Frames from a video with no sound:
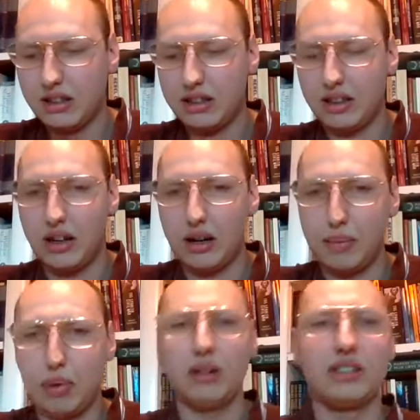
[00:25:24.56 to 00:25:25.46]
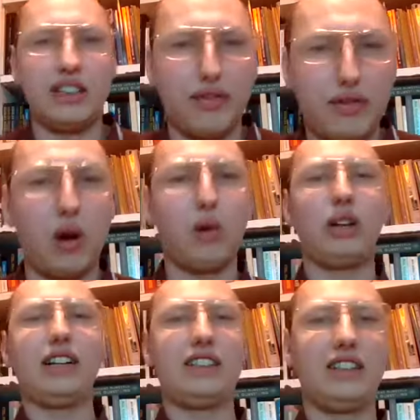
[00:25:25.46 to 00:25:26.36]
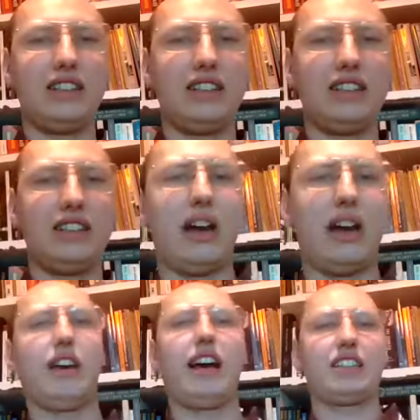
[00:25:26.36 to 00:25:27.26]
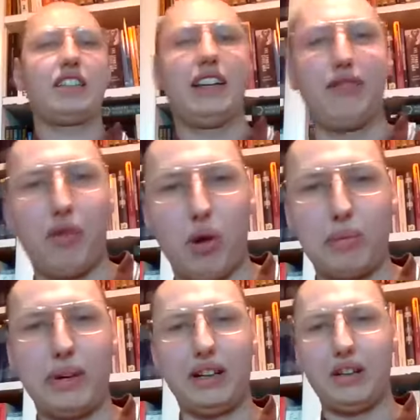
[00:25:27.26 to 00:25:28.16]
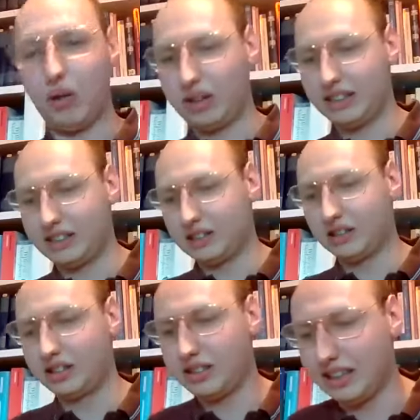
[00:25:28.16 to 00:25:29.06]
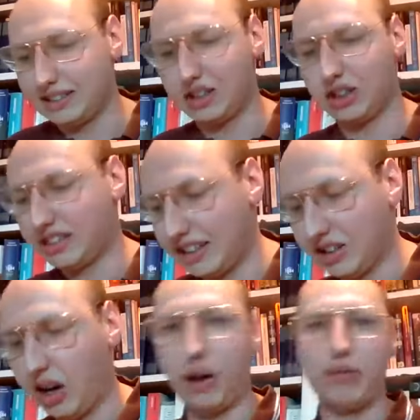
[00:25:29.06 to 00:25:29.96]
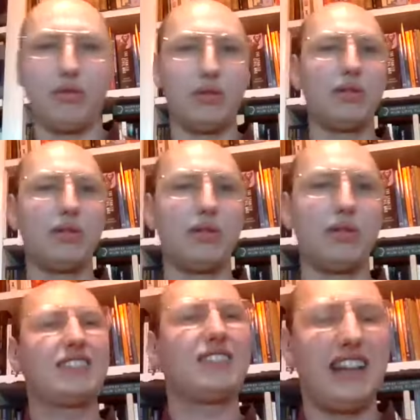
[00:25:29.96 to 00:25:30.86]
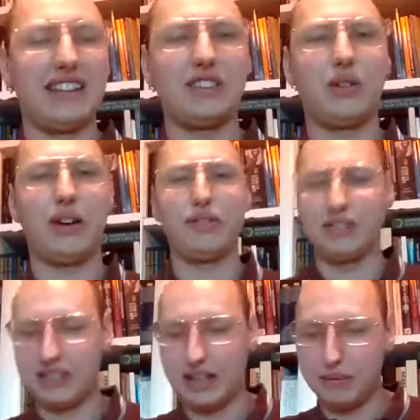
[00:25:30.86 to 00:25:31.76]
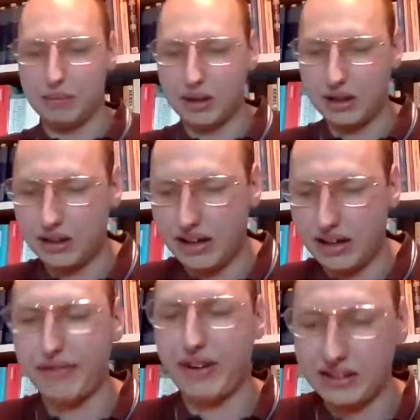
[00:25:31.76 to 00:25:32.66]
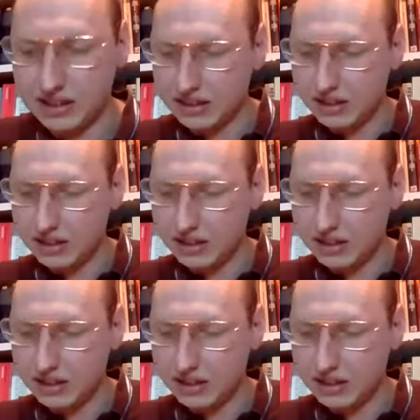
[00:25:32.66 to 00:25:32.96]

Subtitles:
the policy of coalitionism without actually forming coalitions is just as harmful, as it tends to have the same effects.